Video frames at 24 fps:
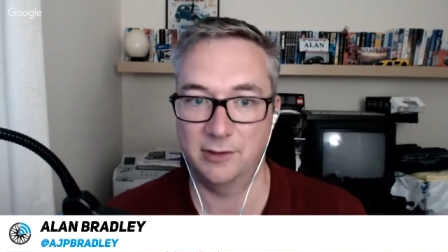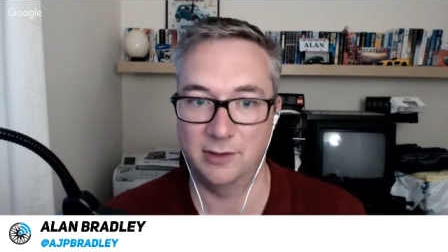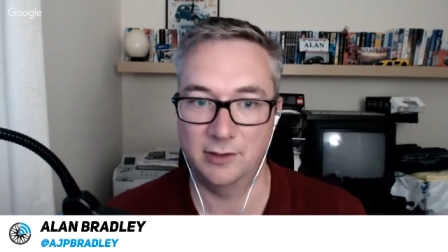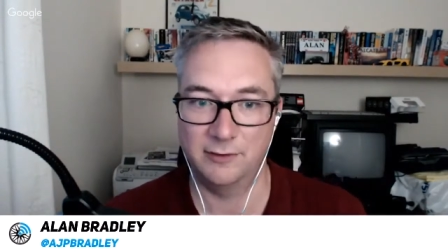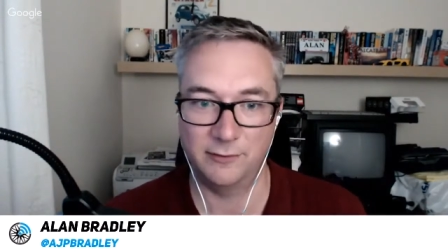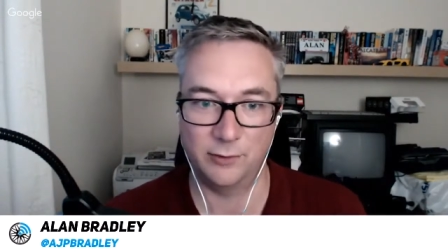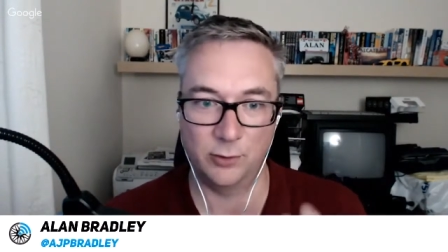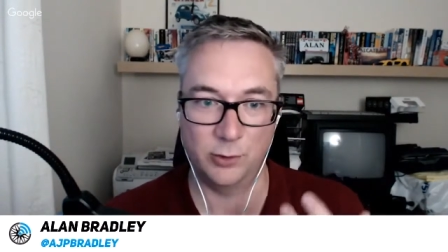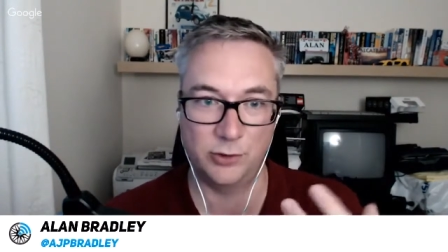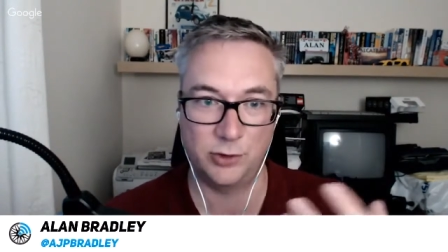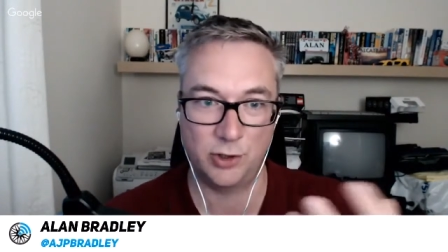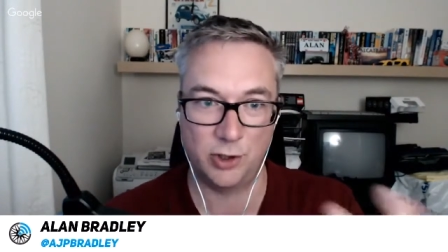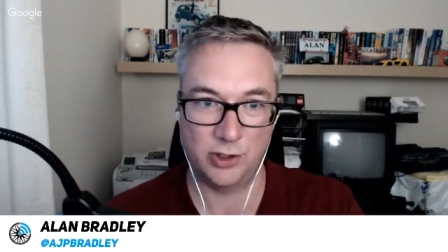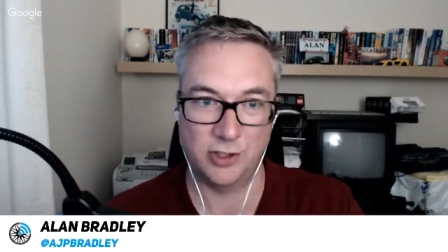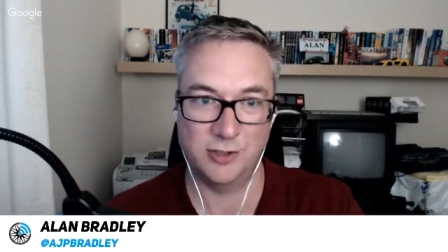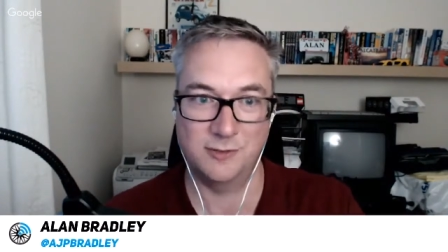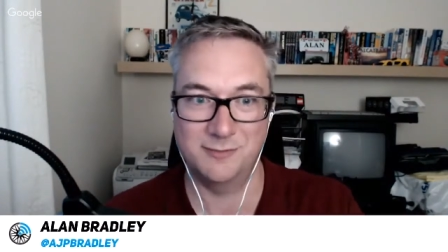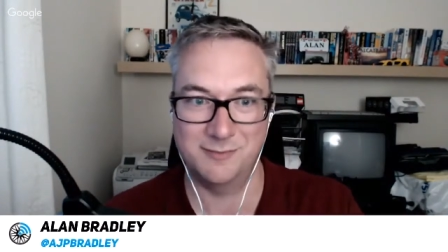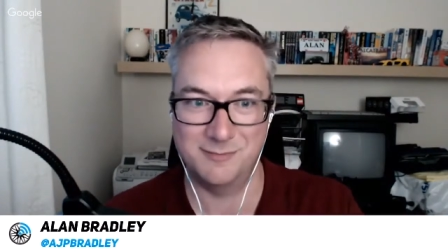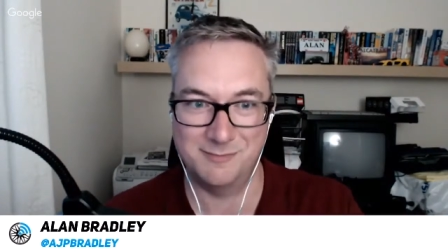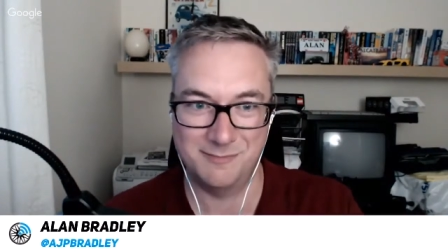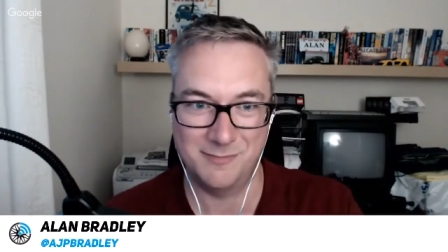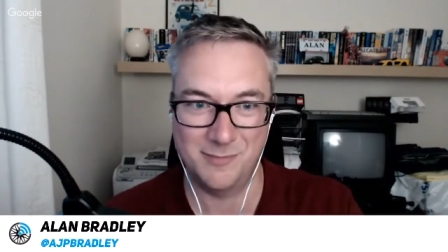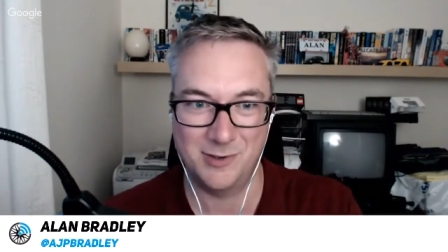of
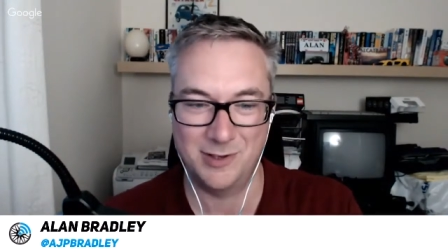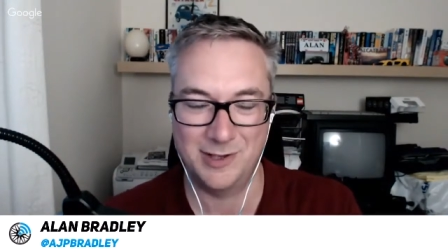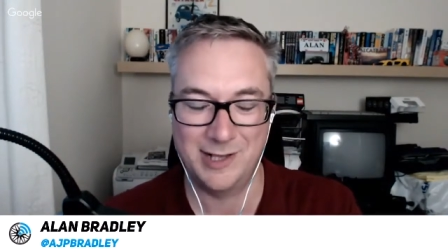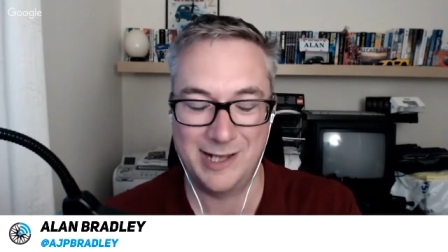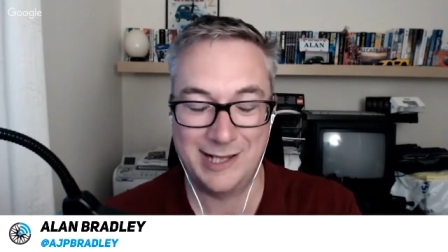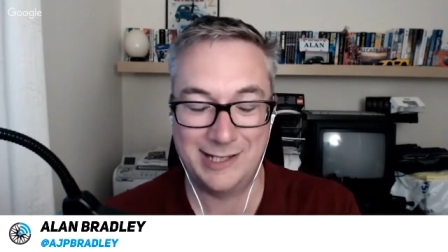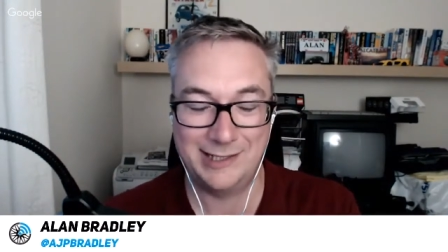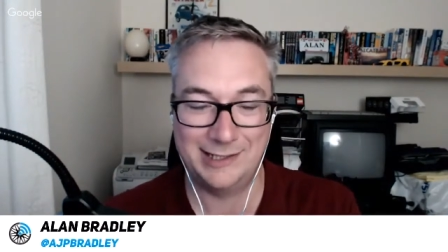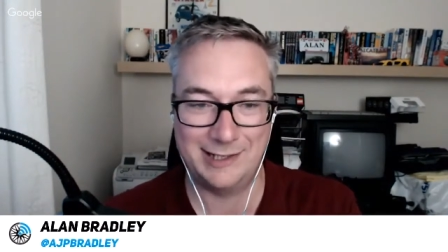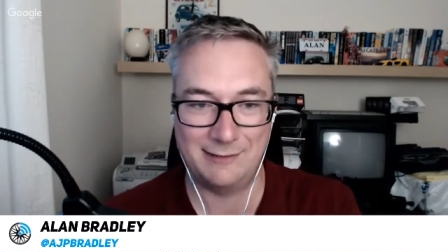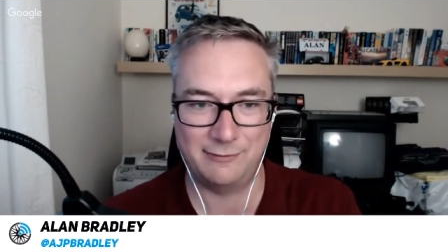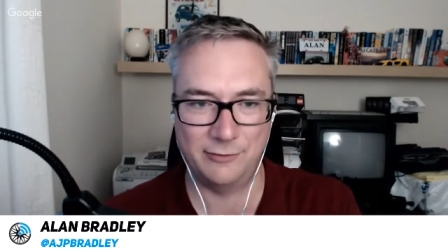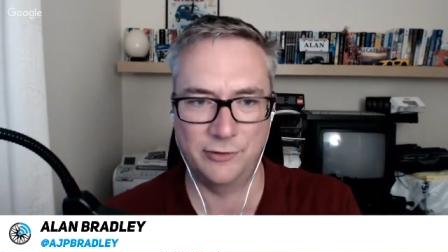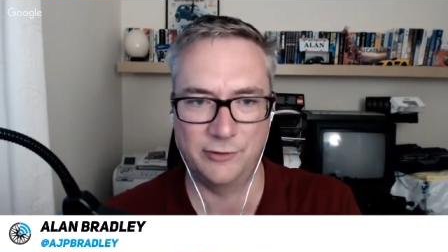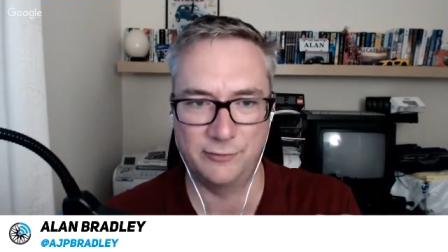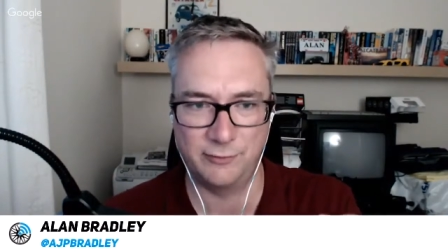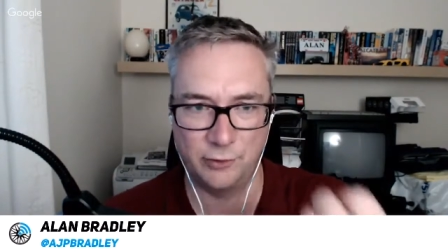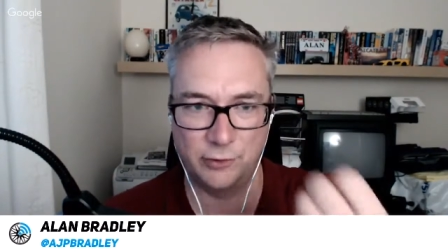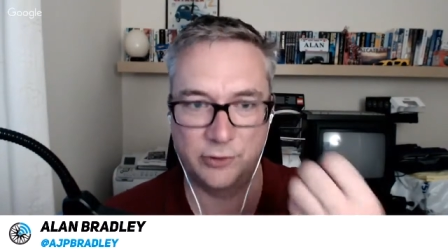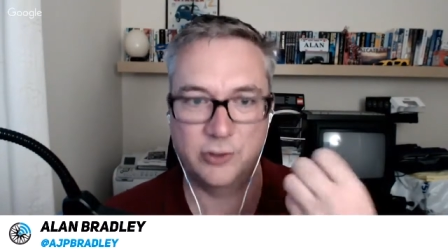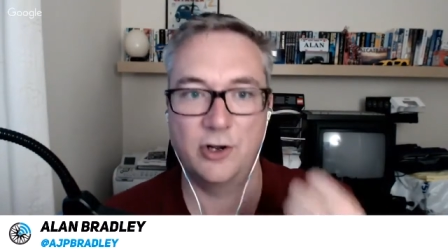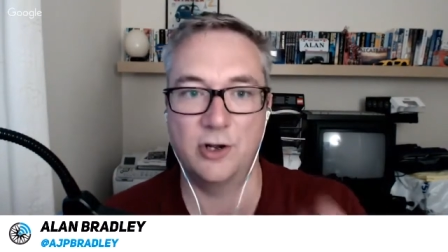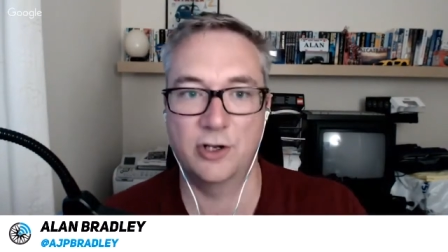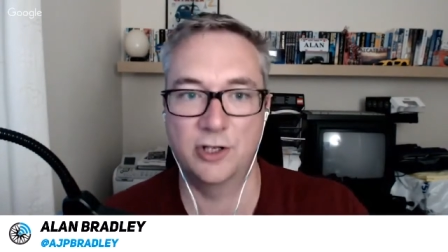
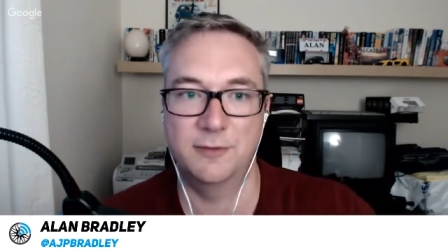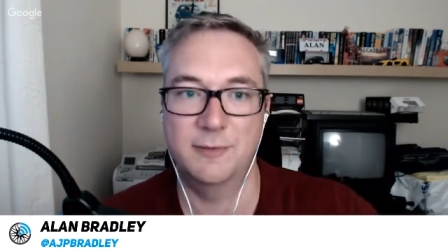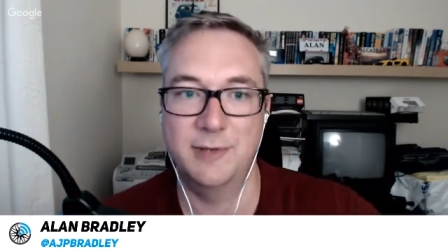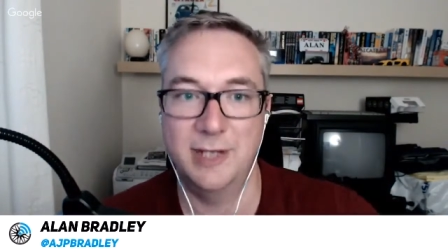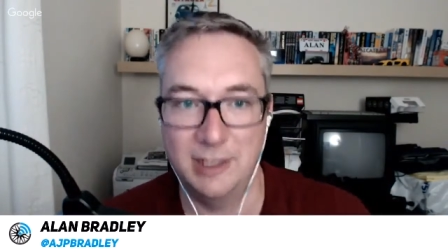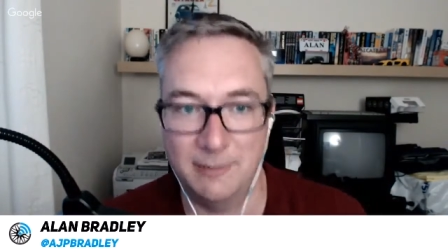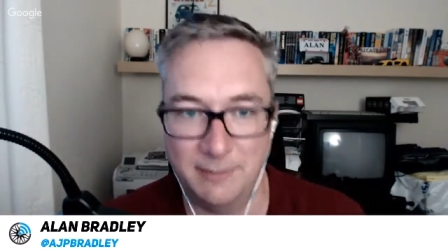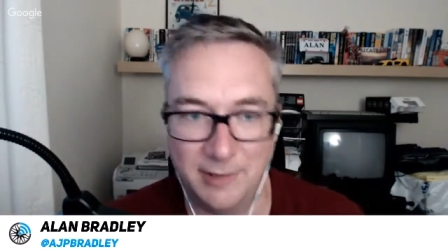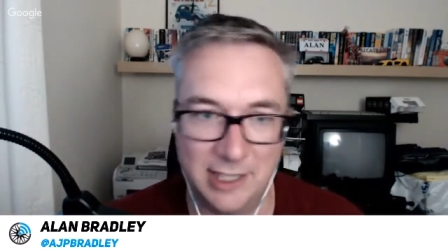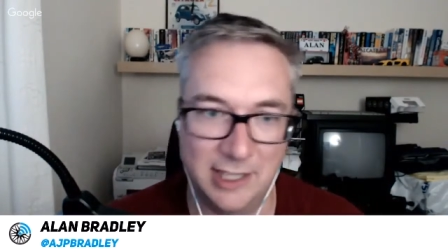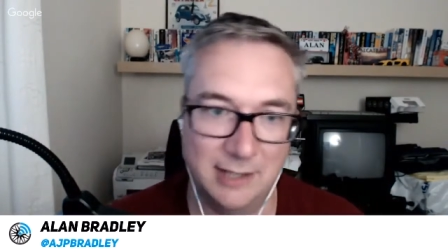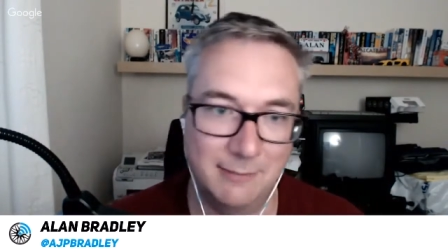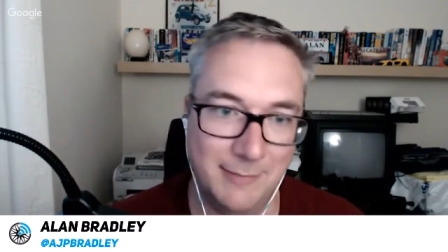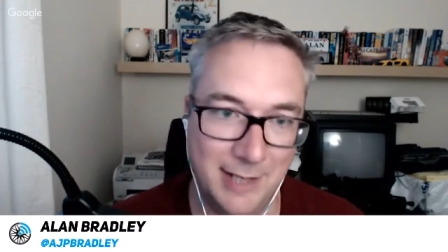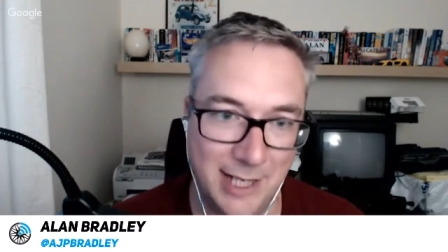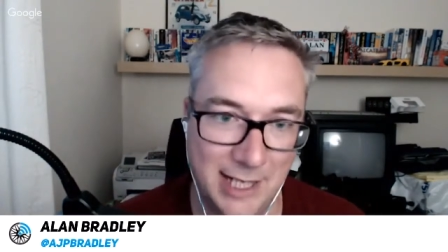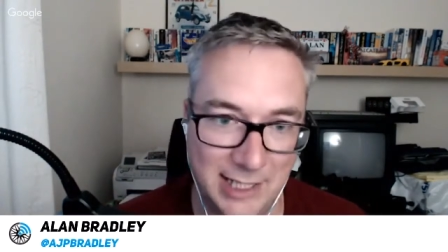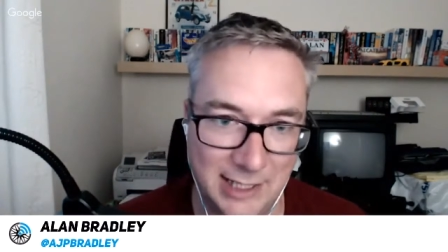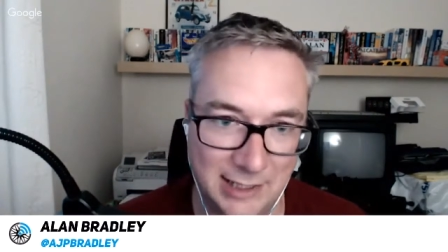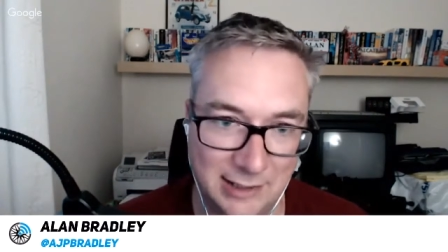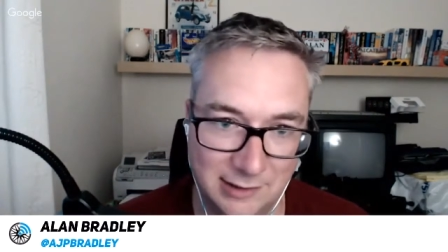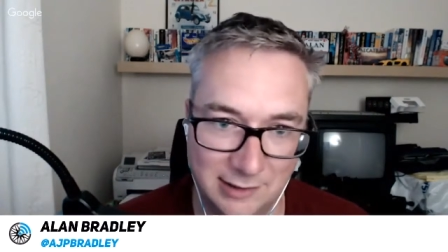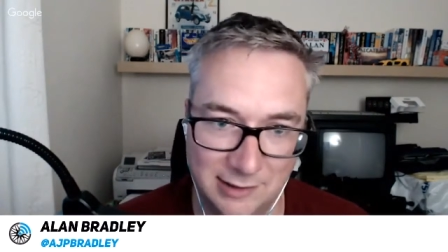autonomy are being made, and